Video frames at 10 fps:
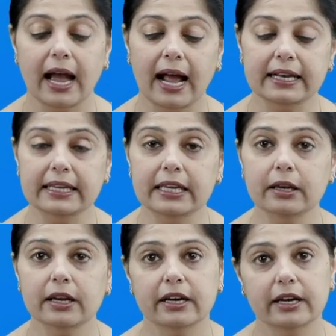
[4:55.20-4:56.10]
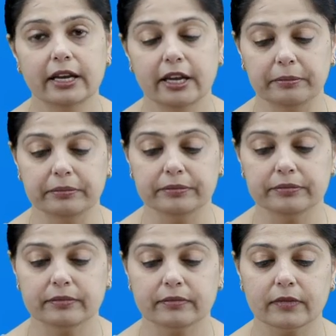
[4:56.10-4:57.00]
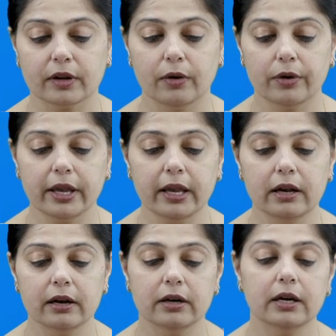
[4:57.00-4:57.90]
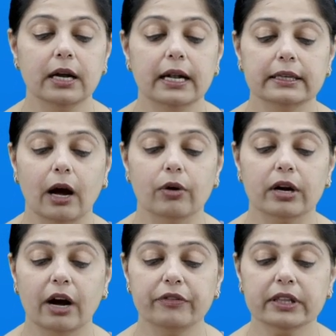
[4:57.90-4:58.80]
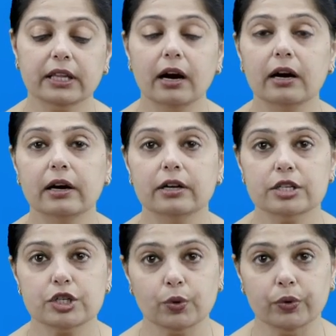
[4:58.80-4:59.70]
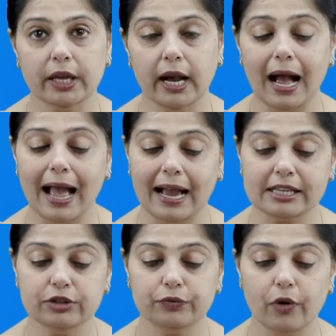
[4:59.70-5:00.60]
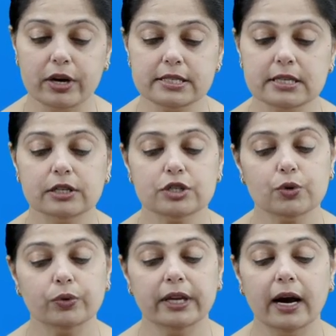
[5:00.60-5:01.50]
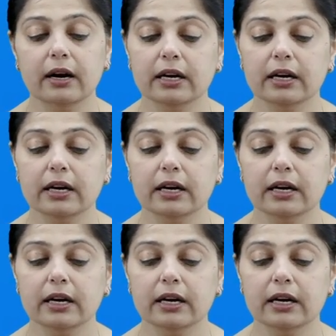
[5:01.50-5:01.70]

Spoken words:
and he, him. Okay. Now, Kavita, Sonia, active voice. Sonia,